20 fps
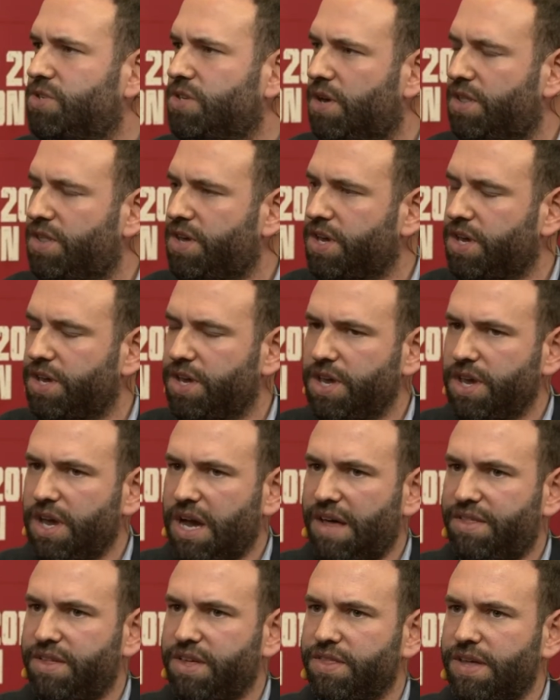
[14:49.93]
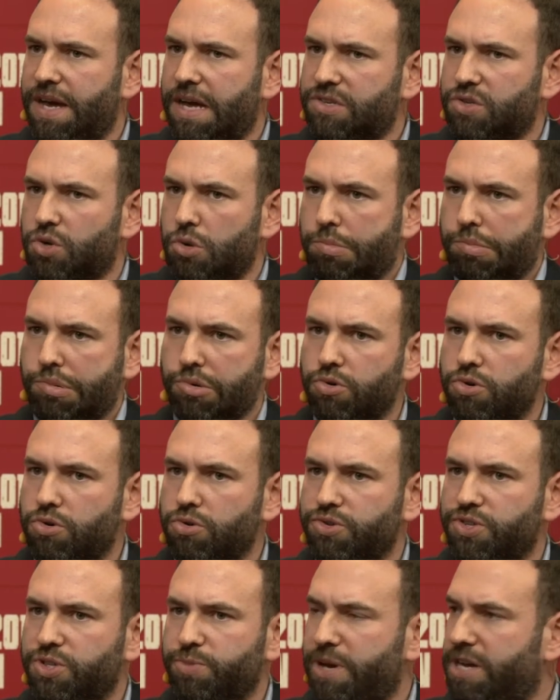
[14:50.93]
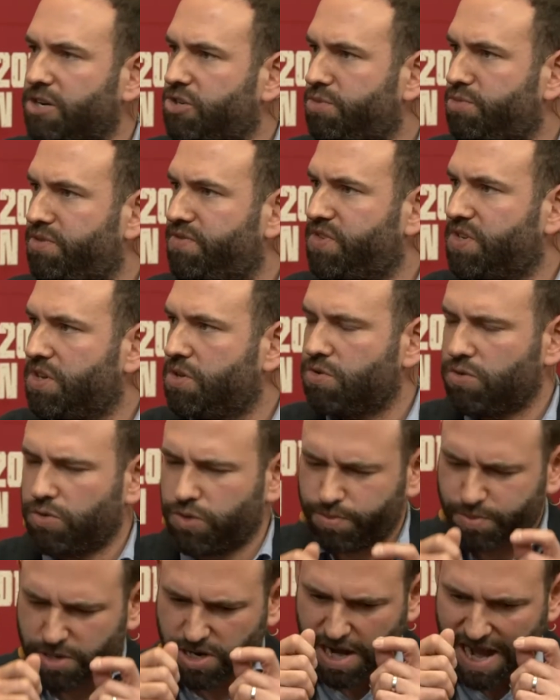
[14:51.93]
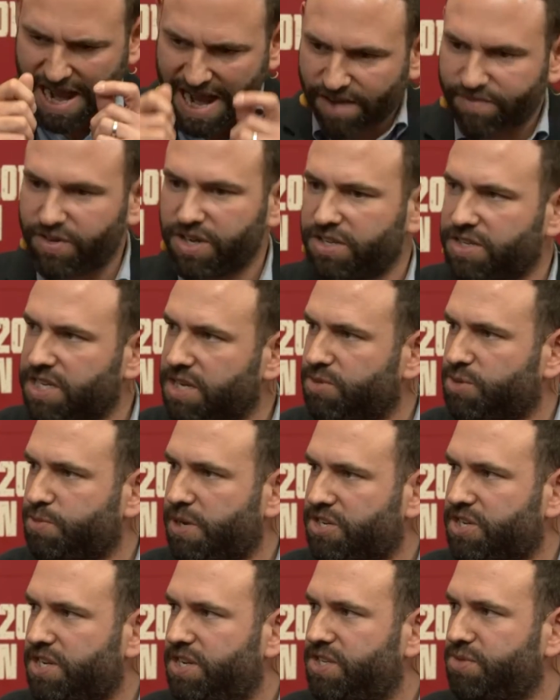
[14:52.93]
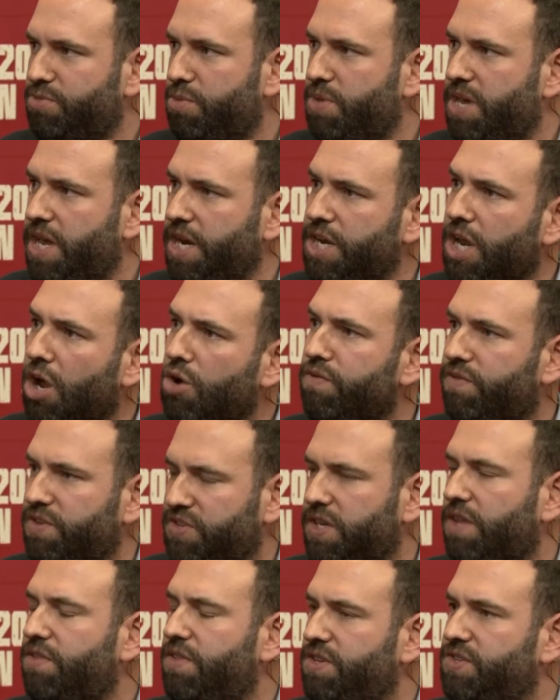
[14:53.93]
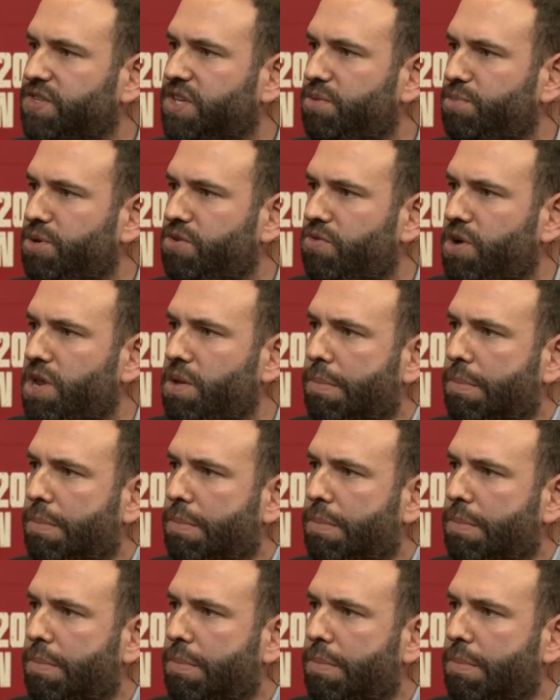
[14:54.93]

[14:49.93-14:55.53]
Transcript: So I think that sort of broad spectrum of skills, but having a deep specialism and being known for something is going to be really